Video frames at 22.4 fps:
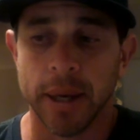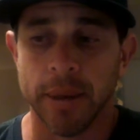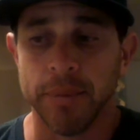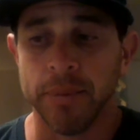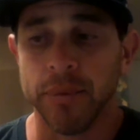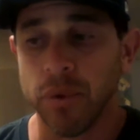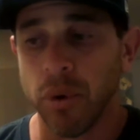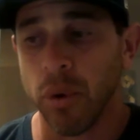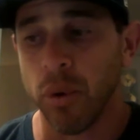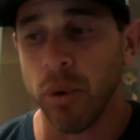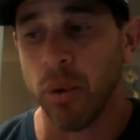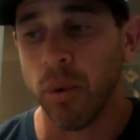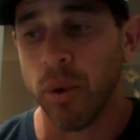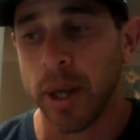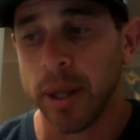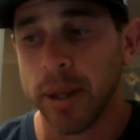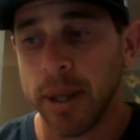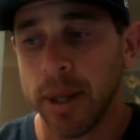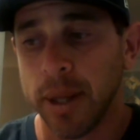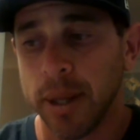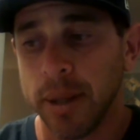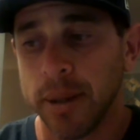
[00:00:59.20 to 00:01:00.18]
So I
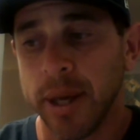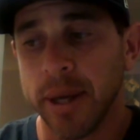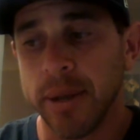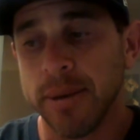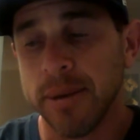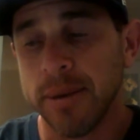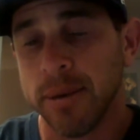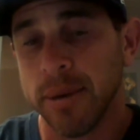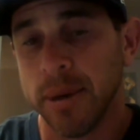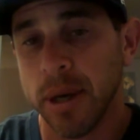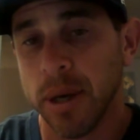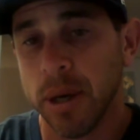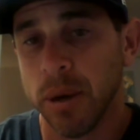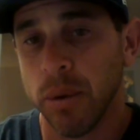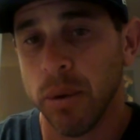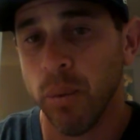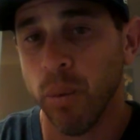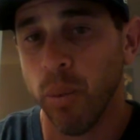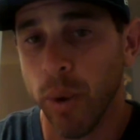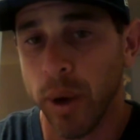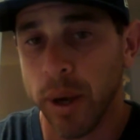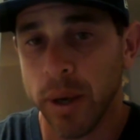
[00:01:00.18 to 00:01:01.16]
think that's
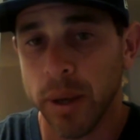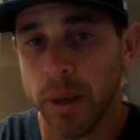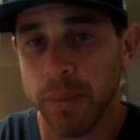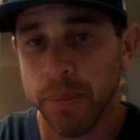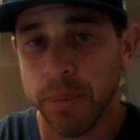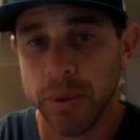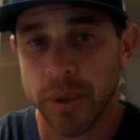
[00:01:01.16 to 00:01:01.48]
one of the